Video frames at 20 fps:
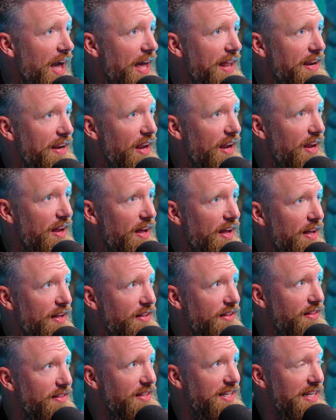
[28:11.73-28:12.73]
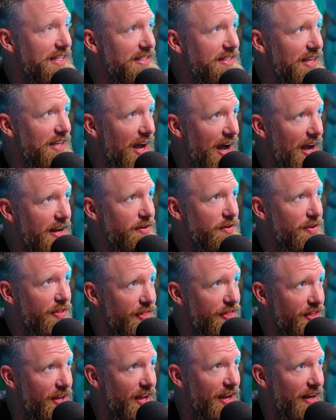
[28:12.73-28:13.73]
And the entire
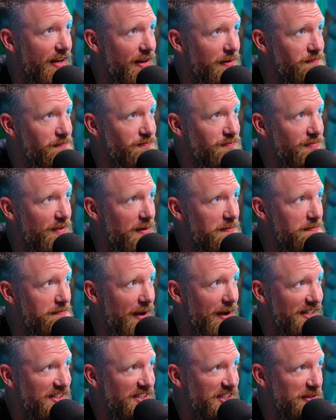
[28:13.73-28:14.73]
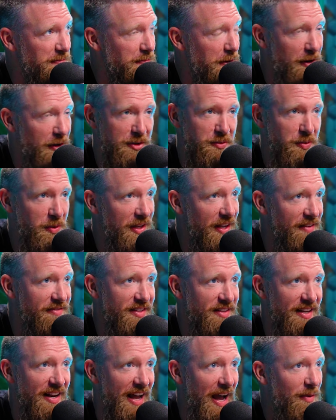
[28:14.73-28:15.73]
thing, my spirits were
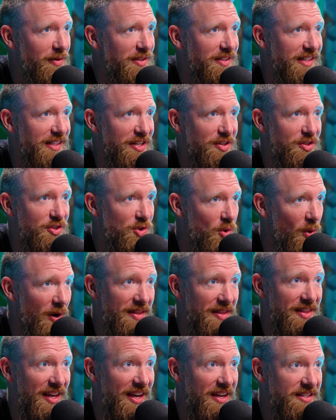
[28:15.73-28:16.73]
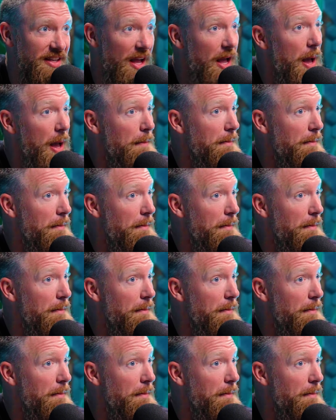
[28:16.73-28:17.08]
lifted. I was enjoying things.